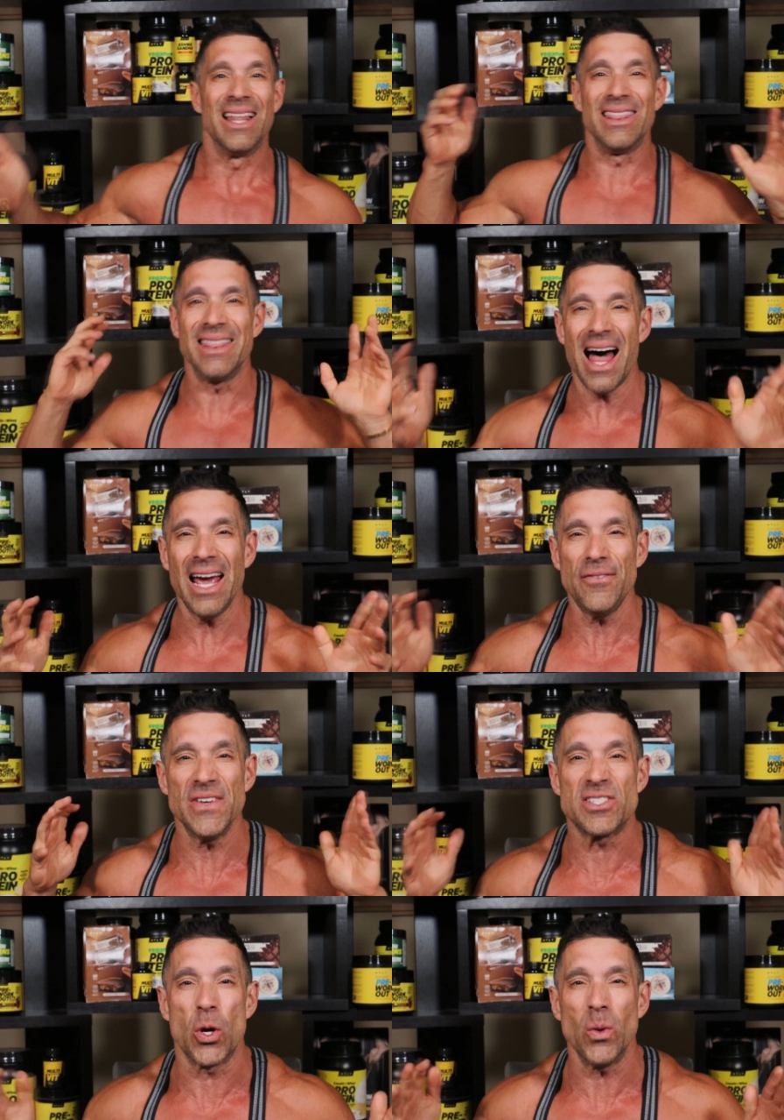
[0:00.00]
Life
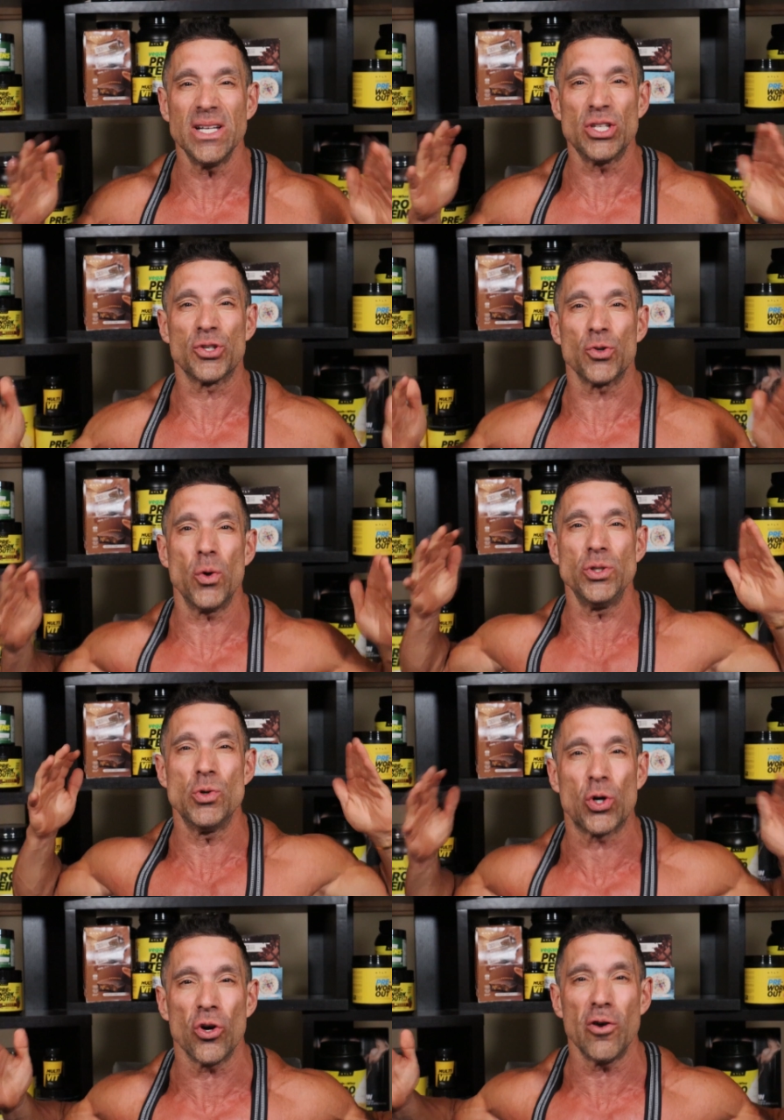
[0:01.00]
is going to throw
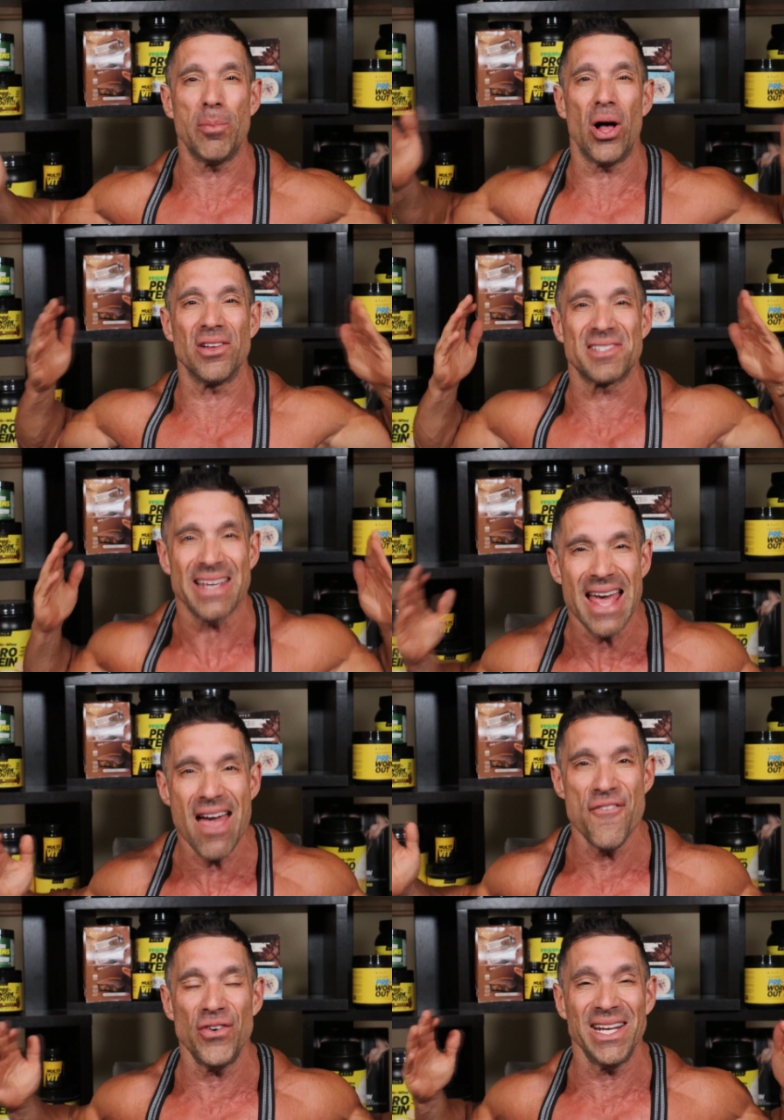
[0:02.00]
you curveballs
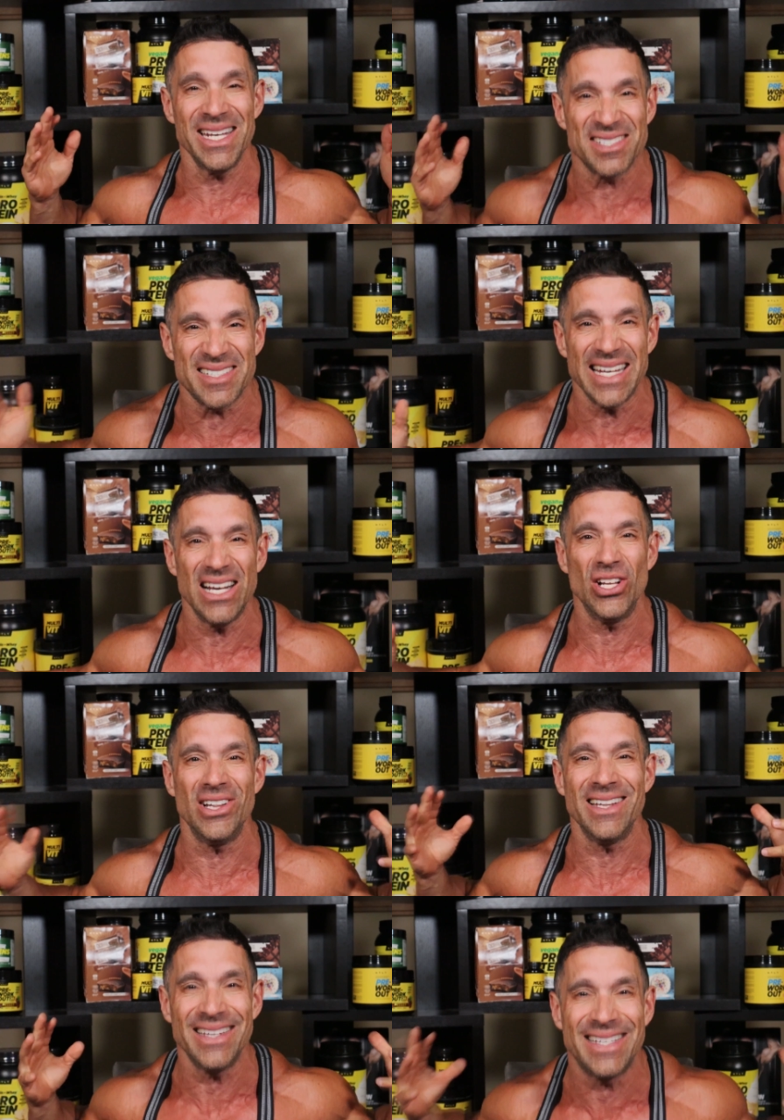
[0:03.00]
every single